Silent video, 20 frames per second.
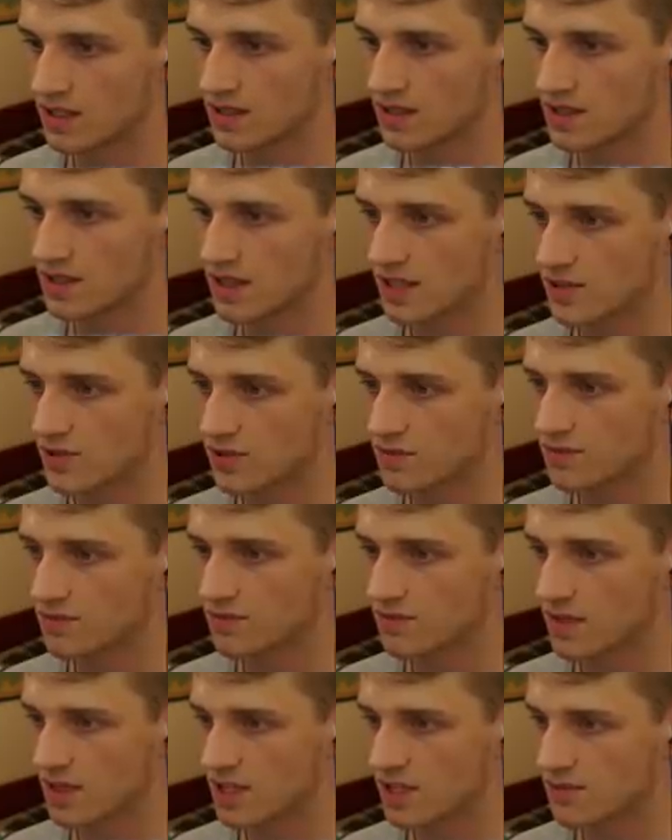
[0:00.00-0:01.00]
I'll just stick to him
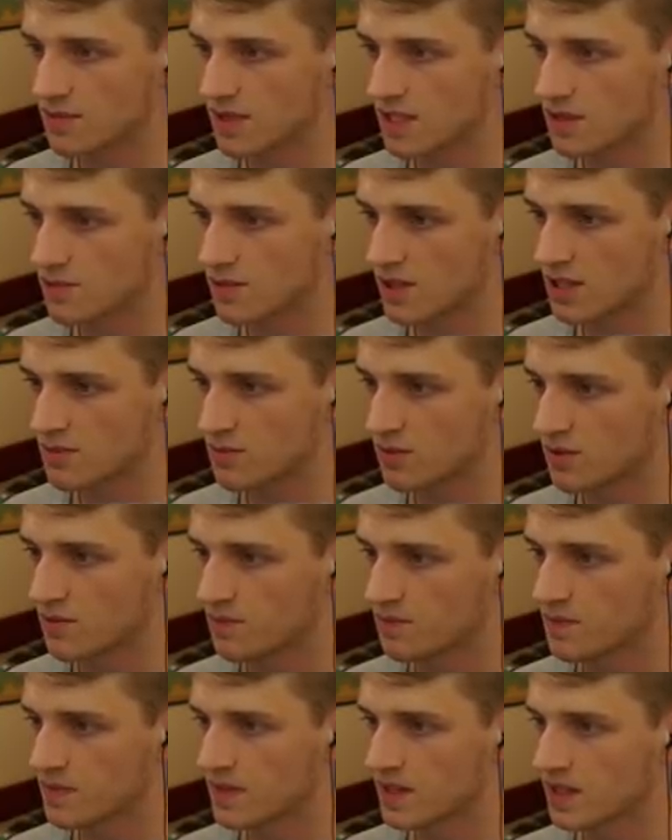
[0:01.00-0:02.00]
as best as possible.
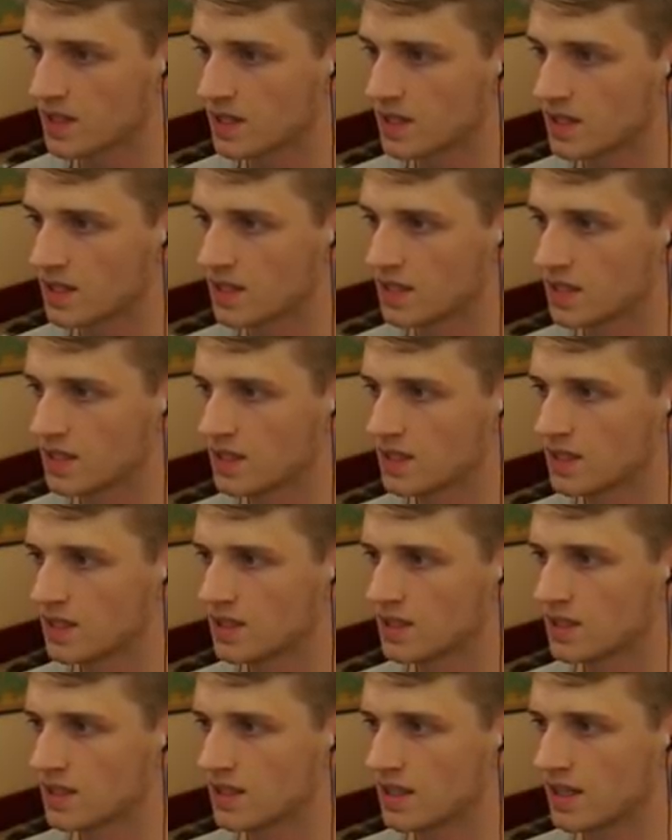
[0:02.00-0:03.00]

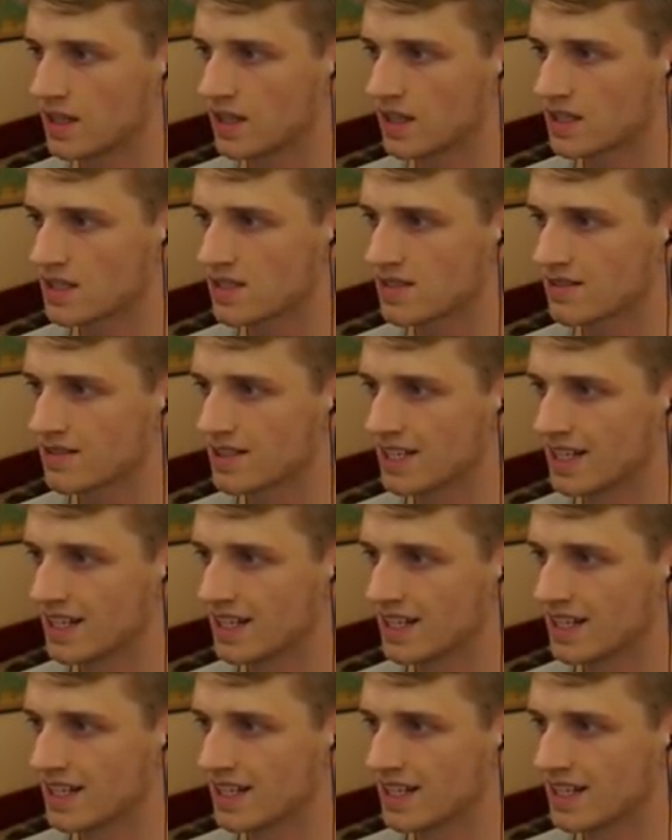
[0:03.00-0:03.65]
I guess.